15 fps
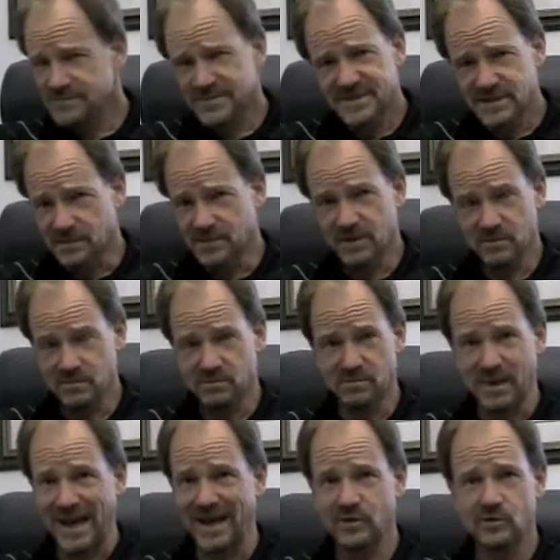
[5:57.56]
"Something
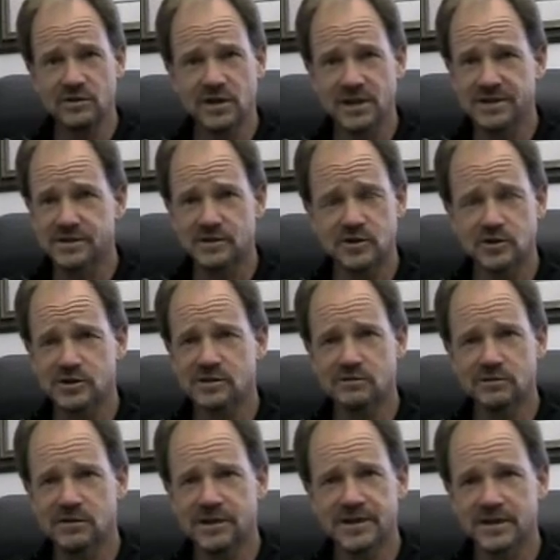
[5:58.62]
bothering you?" I said, "You just
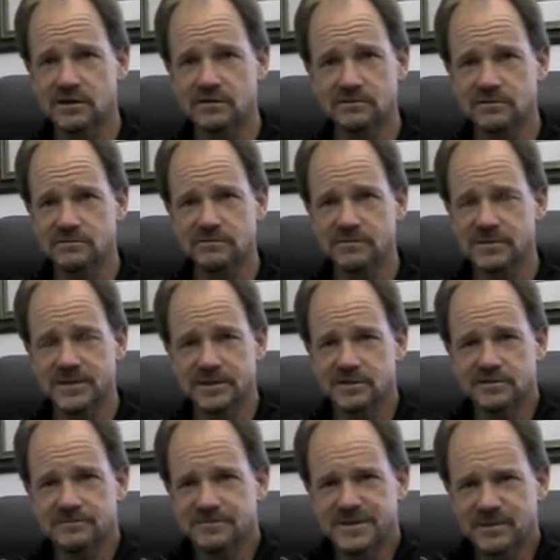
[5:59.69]
look like
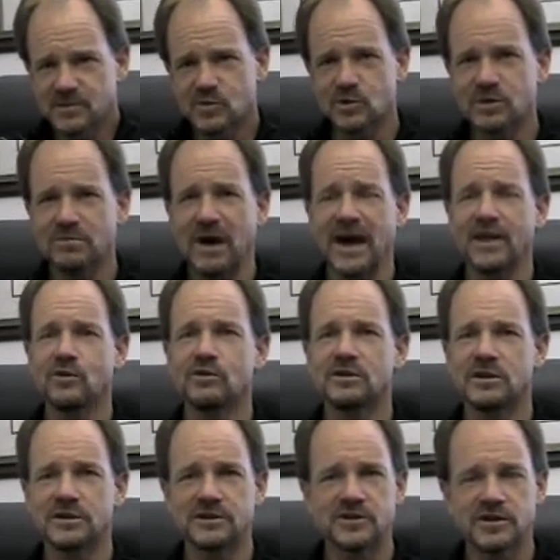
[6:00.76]
something's really bothering
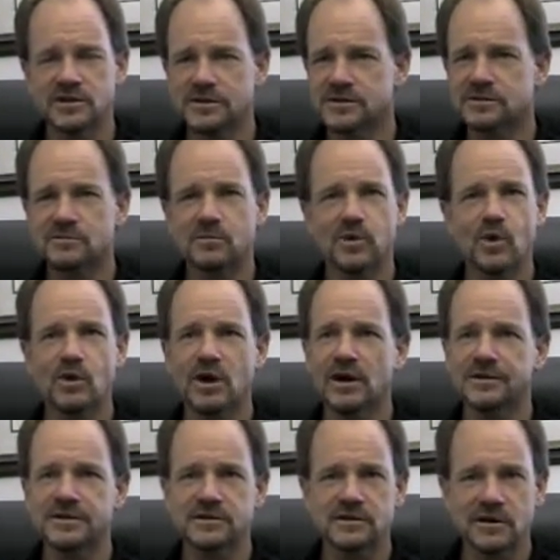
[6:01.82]
you." And she just broke out and just